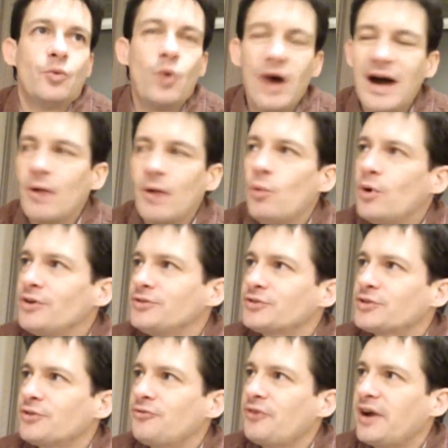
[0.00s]
What I
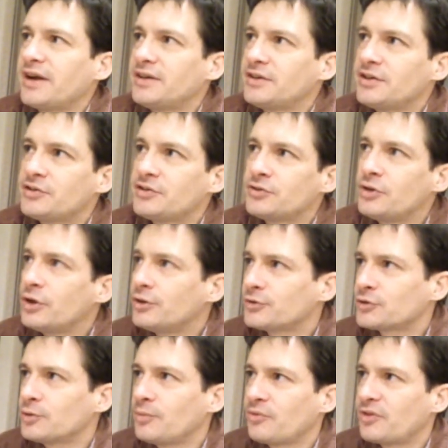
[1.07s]
want to find is not
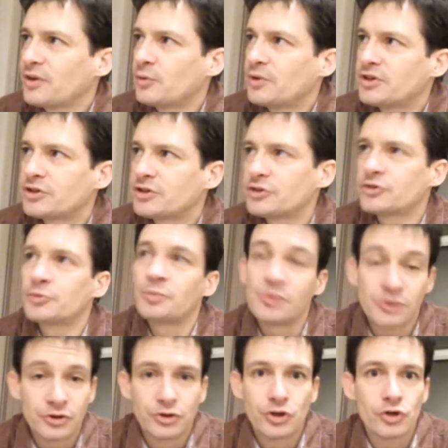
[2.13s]
something which has
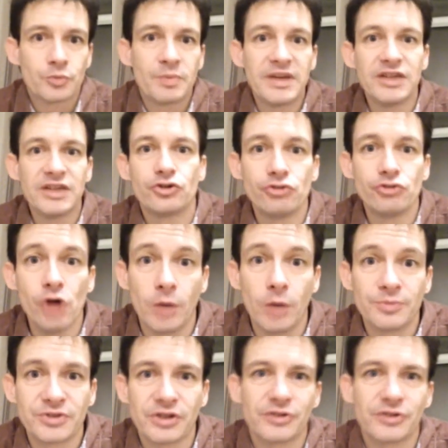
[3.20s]
just been dropped,